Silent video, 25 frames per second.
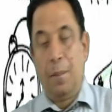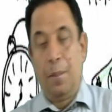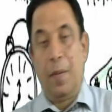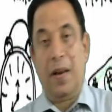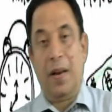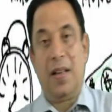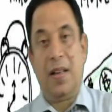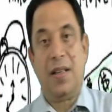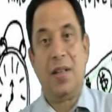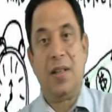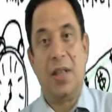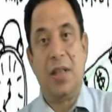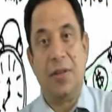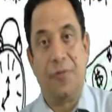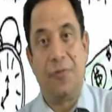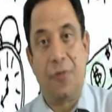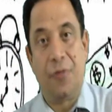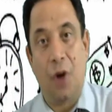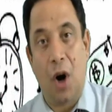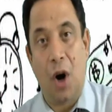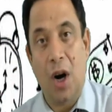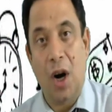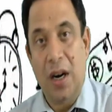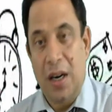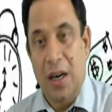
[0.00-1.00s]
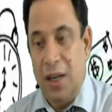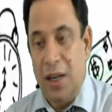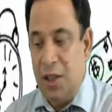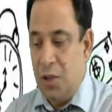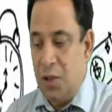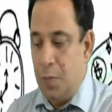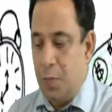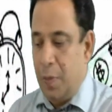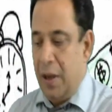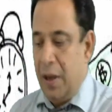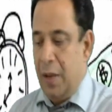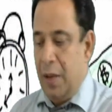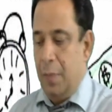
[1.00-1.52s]
plus default
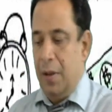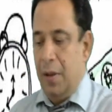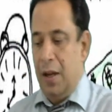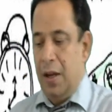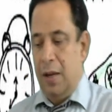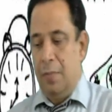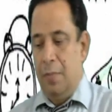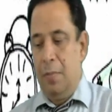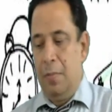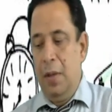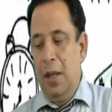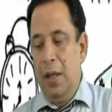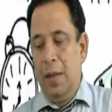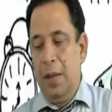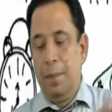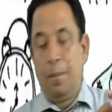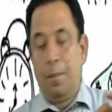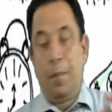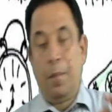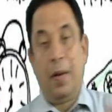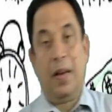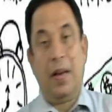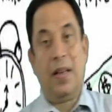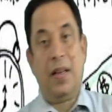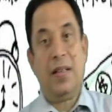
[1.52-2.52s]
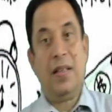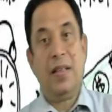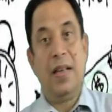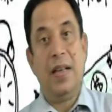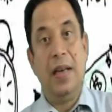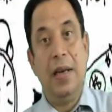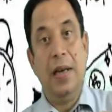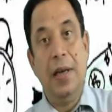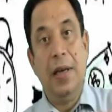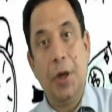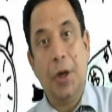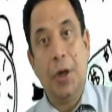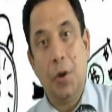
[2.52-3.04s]
risk premium plus
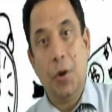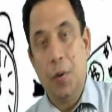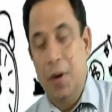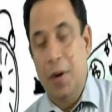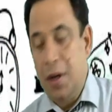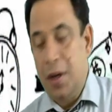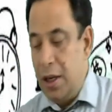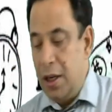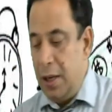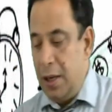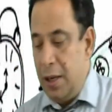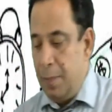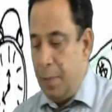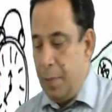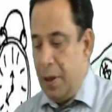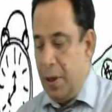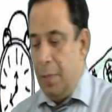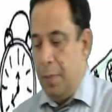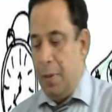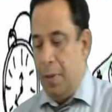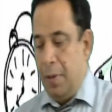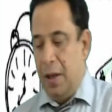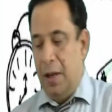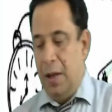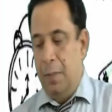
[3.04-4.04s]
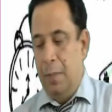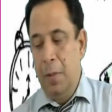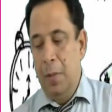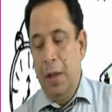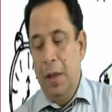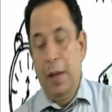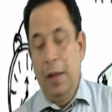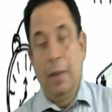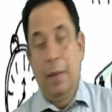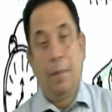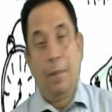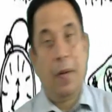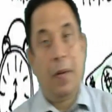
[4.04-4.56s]
liquidity premium
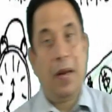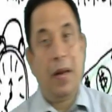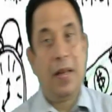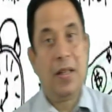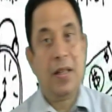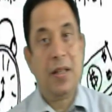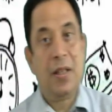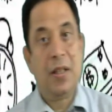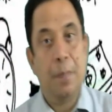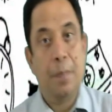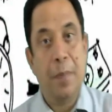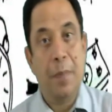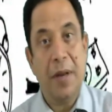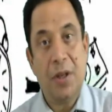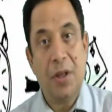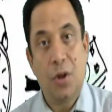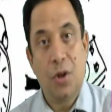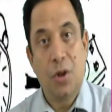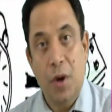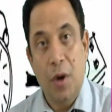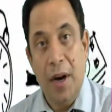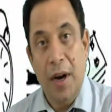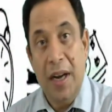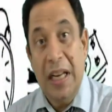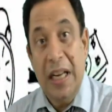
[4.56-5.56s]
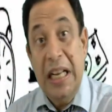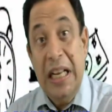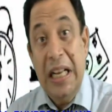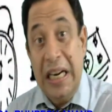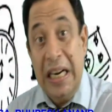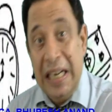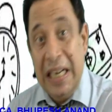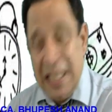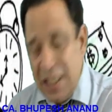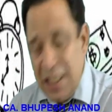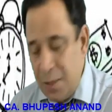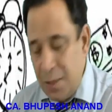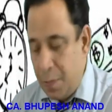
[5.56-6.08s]
plus maturity
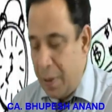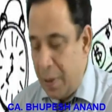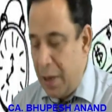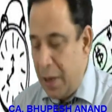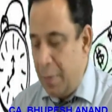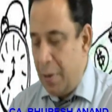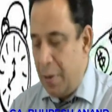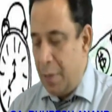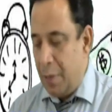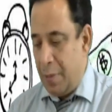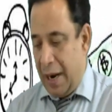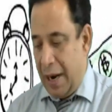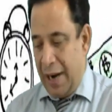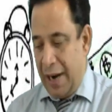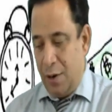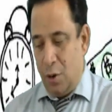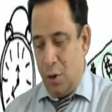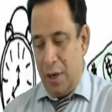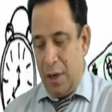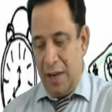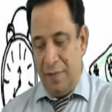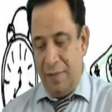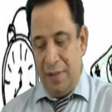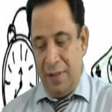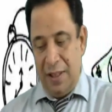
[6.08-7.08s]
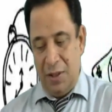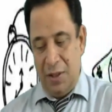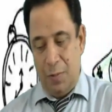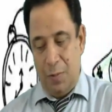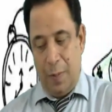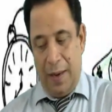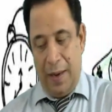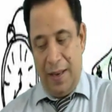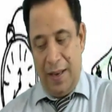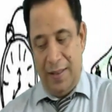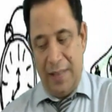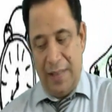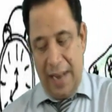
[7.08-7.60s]
risk premium. I don't have the
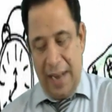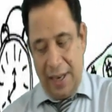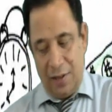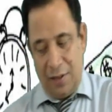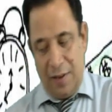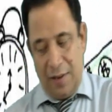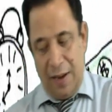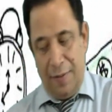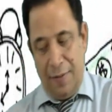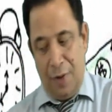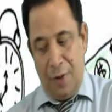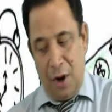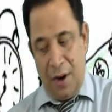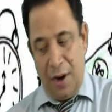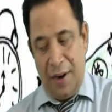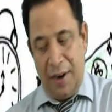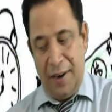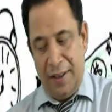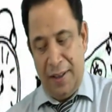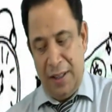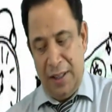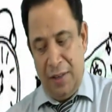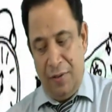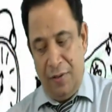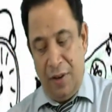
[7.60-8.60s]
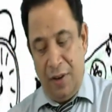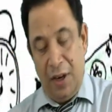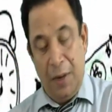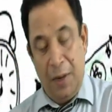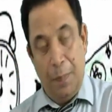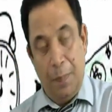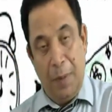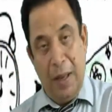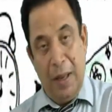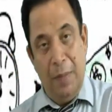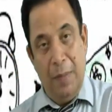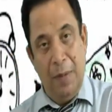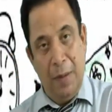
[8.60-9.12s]
space, that's why I have not written the word
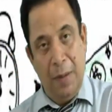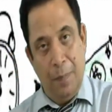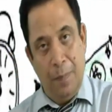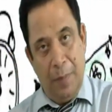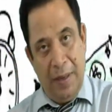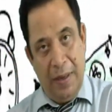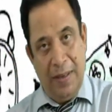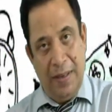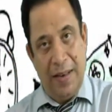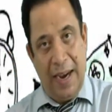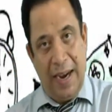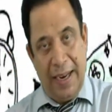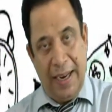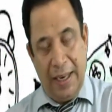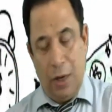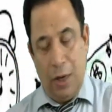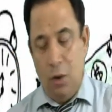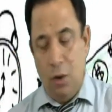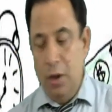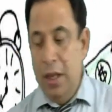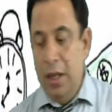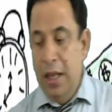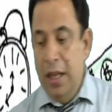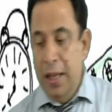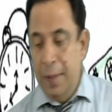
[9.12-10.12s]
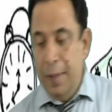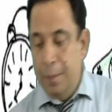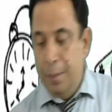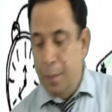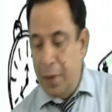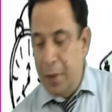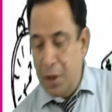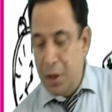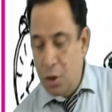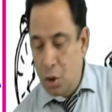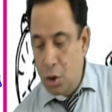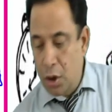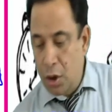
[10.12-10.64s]
premium. Please write down
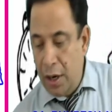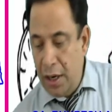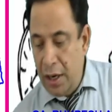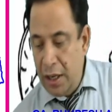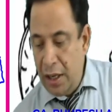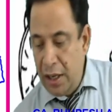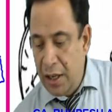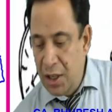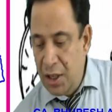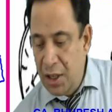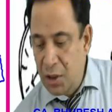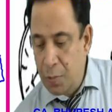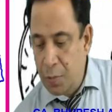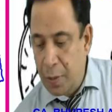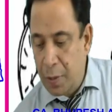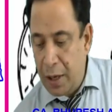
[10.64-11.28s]
maturity risk